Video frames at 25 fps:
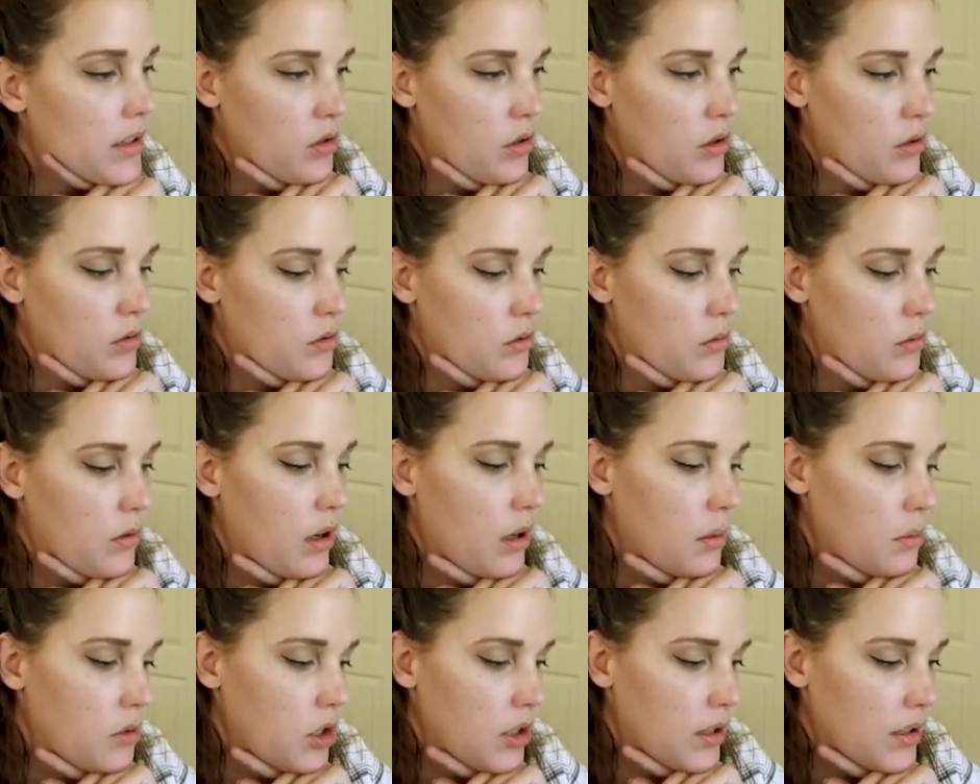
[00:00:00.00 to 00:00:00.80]
Go to
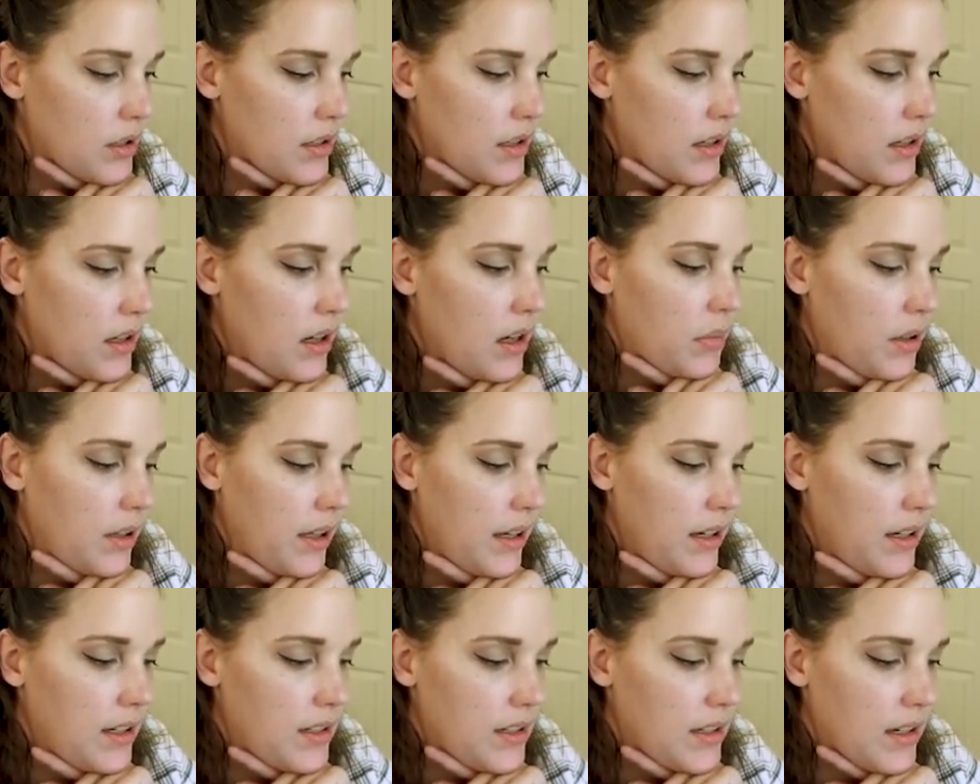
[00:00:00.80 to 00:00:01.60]
Object,
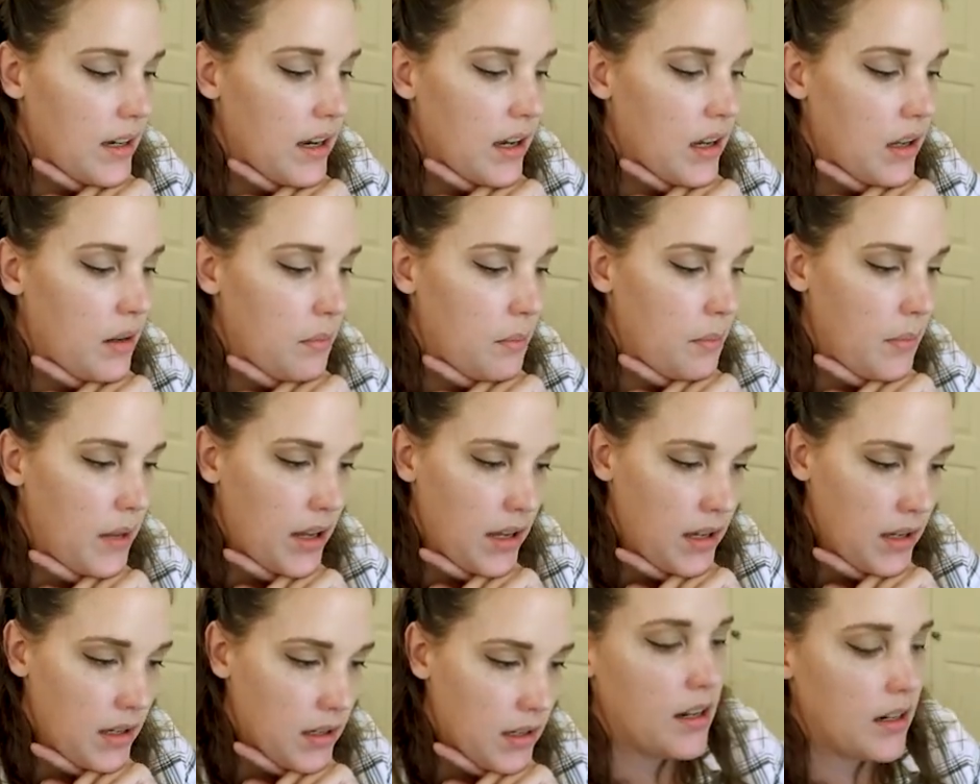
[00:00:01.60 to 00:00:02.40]
Blend, and
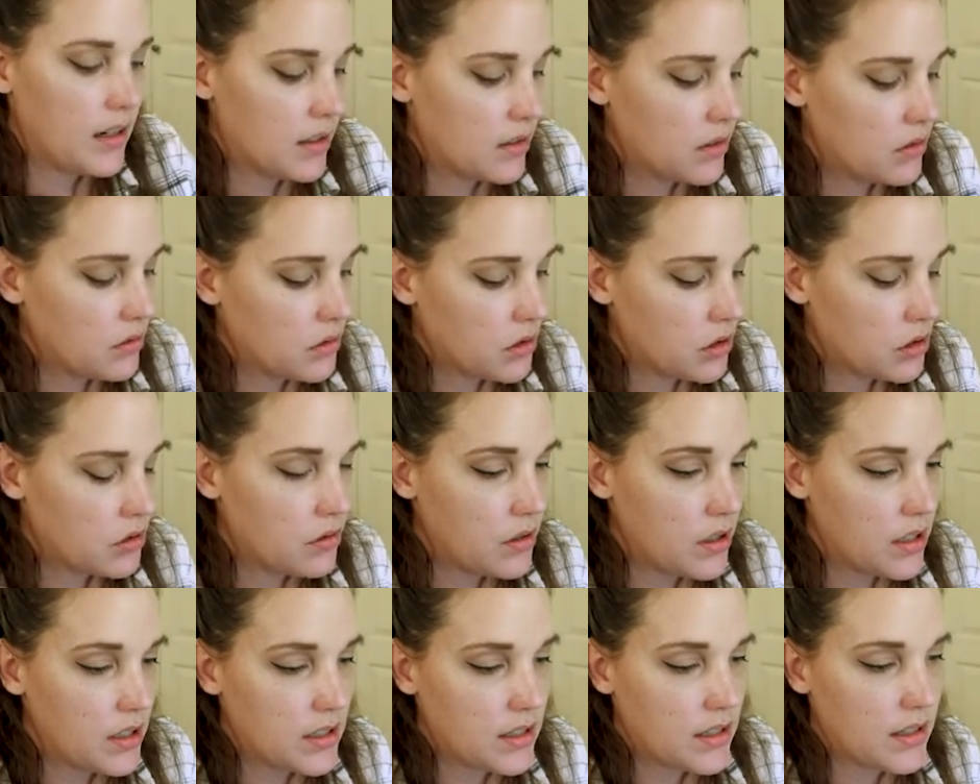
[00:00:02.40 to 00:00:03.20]
Make, and it's going to
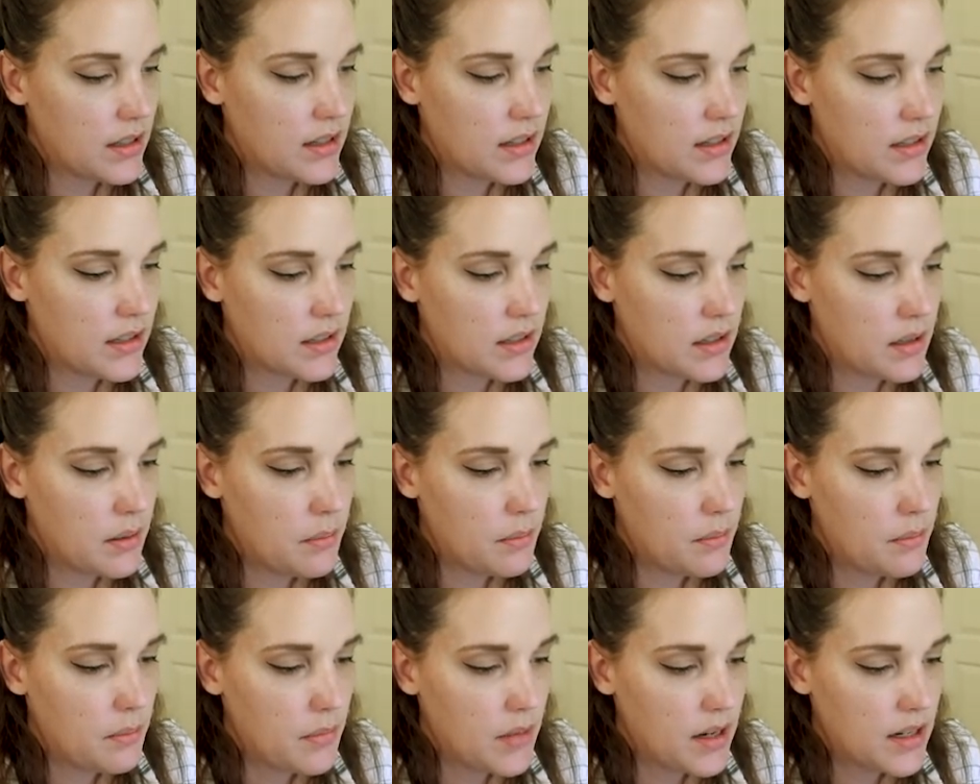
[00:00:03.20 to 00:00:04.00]
create this
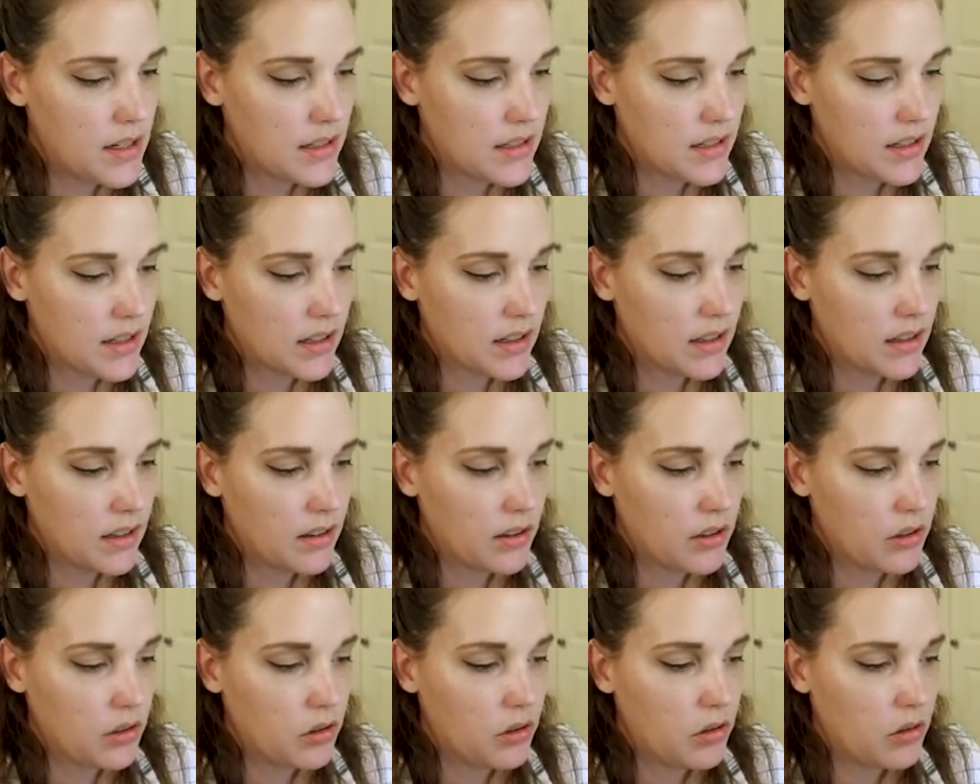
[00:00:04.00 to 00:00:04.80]
amazing
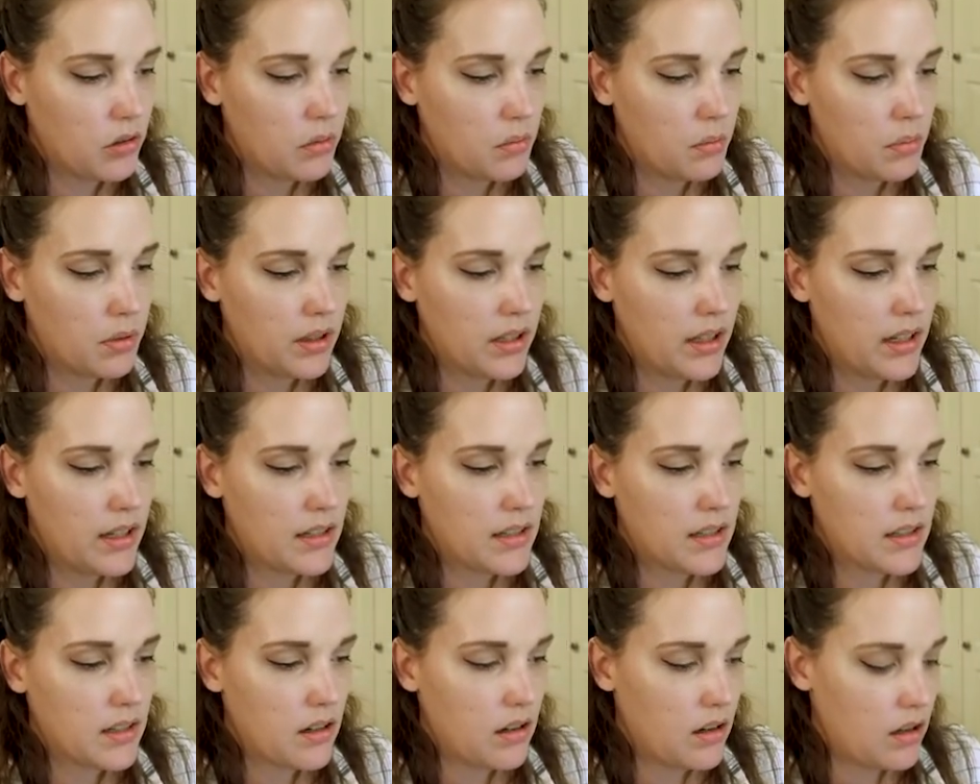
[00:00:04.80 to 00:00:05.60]
little
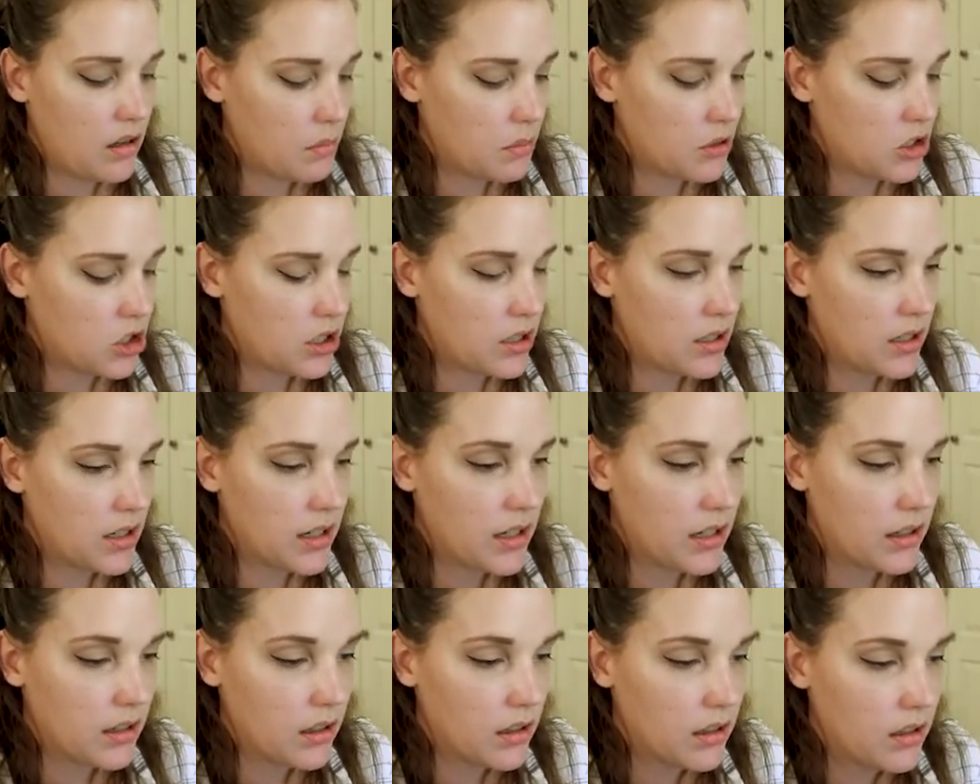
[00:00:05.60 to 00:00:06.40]
blend option
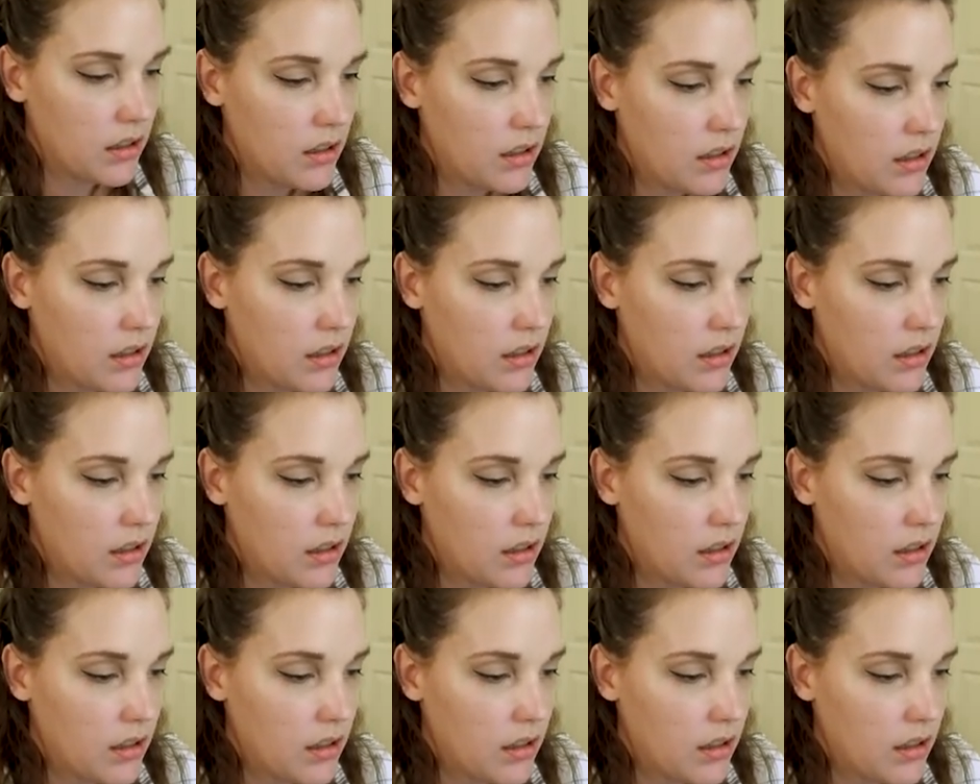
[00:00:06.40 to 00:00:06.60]
here.